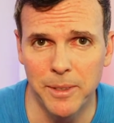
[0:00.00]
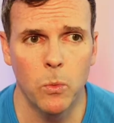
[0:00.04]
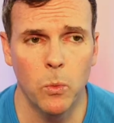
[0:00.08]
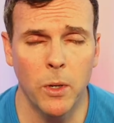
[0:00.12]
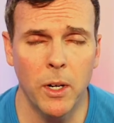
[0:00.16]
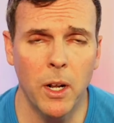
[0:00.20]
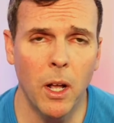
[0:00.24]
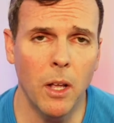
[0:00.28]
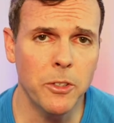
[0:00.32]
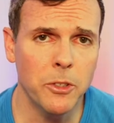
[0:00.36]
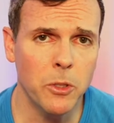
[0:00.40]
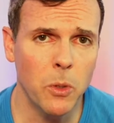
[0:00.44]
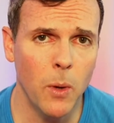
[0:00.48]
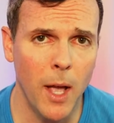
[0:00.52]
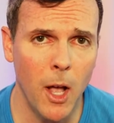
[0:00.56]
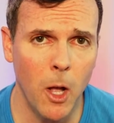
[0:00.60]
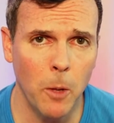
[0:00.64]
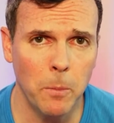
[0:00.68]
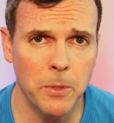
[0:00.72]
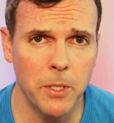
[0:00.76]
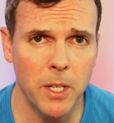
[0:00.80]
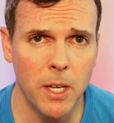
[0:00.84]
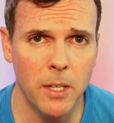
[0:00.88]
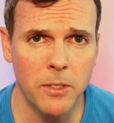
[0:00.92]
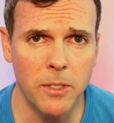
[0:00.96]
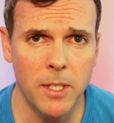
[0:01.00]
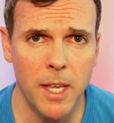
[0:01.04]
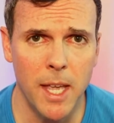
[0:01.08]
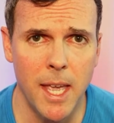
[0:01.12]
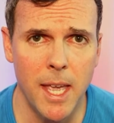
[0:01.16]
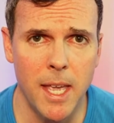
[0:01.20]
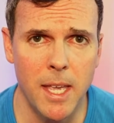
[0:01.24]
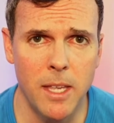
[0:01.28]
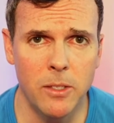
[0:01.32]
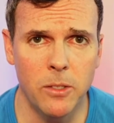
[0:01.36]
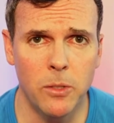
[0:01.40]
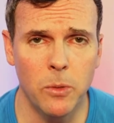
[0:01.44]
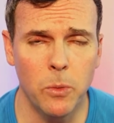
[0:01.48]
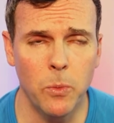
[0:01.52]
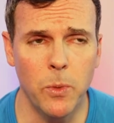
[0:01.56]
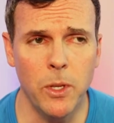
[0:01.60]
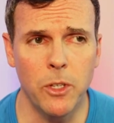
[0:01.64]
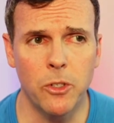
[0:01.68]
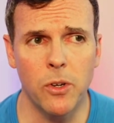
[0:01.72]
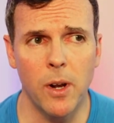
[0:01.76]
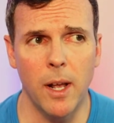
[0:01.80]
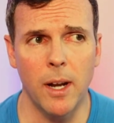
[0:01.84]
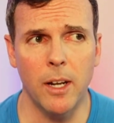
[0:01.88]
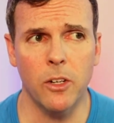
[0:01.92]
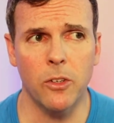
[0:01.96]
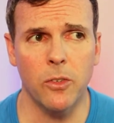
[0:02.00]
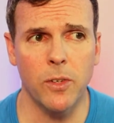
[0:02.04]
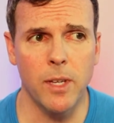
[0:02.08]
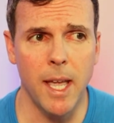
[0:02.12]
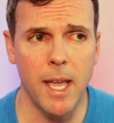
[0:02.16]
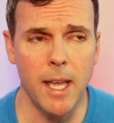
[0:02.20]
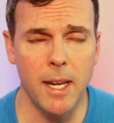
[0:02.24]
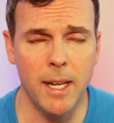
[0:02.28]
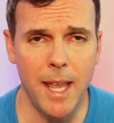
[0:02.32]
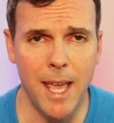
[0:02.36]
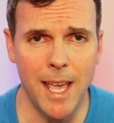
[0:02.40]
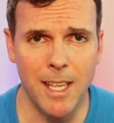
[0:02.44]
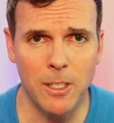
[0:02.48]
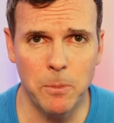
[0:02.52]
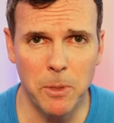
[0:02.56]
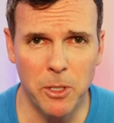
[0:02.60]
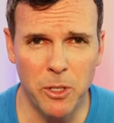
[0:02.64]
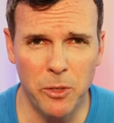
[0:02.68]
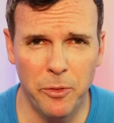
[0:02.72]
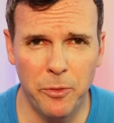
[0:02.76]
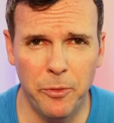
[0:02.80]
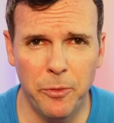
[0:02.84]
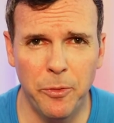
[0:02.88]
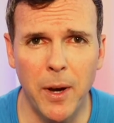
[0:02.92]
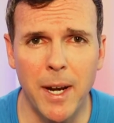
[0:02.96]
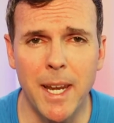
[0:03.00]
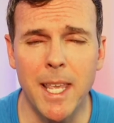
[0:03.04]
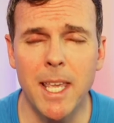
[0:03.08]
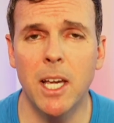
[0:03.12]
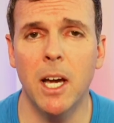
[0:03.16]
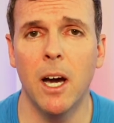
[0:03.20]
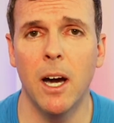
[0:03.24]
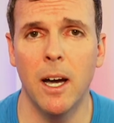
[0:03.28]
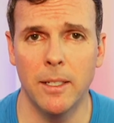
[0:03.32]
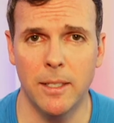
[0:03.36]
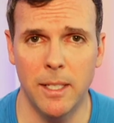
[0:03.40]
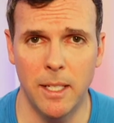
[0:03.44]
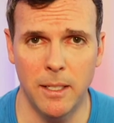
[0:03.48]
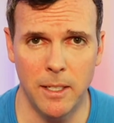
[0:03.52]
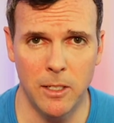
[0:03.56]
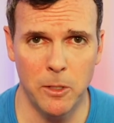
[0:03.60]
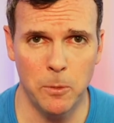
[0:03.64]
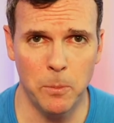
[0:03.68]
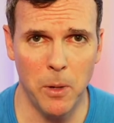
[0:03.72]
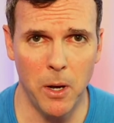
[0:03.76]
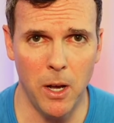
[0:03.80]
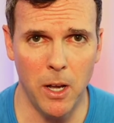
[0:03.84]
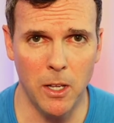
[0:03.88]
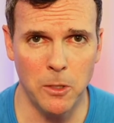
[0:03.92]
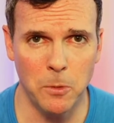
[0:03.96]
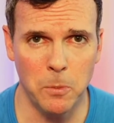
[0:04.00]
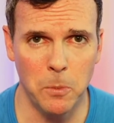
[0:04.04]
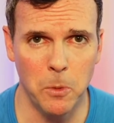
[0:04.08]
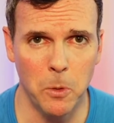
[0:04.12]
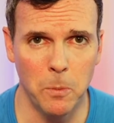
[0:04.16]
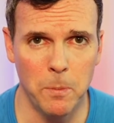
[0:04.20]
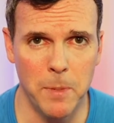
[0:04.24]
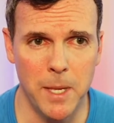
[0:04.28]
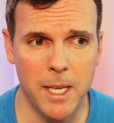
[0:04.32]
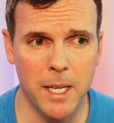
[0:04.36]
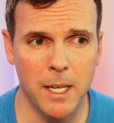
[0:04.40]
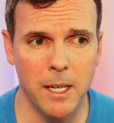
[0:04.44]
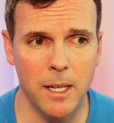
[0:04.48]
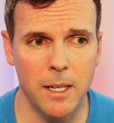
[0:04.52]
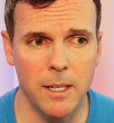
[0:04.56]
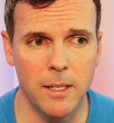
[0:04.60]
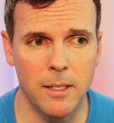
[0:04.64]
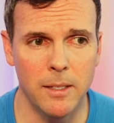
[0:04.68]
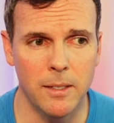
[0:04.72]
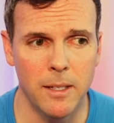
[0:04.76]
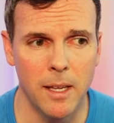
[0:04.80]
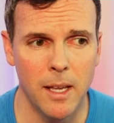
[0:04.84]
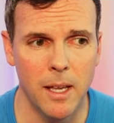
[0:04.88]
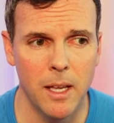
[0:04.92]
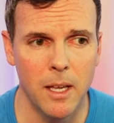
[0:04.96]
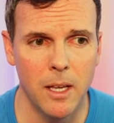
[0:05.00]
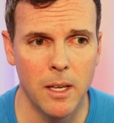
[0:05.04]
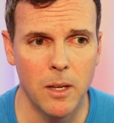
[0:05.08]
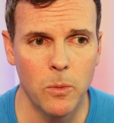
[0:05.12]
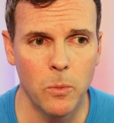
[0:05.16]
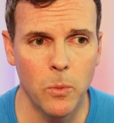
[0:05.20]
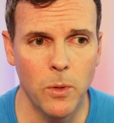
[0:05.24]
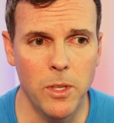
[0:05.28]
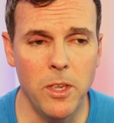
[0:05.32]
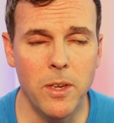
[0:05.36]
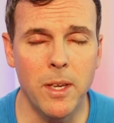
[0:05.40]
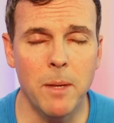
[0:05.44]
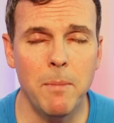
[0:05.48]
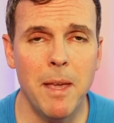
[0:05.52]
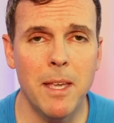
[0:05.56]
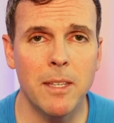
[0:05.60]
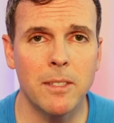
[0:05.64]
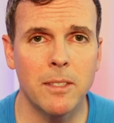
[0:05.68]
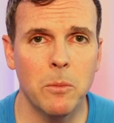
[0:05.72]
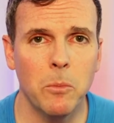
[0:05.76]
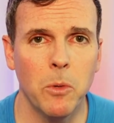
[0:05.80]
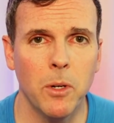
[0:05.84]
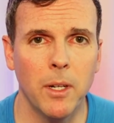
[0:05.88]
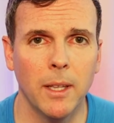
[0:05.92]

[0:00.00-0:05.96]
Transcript: What also helps us is we try to create as much funny content as possible, because when you can make someone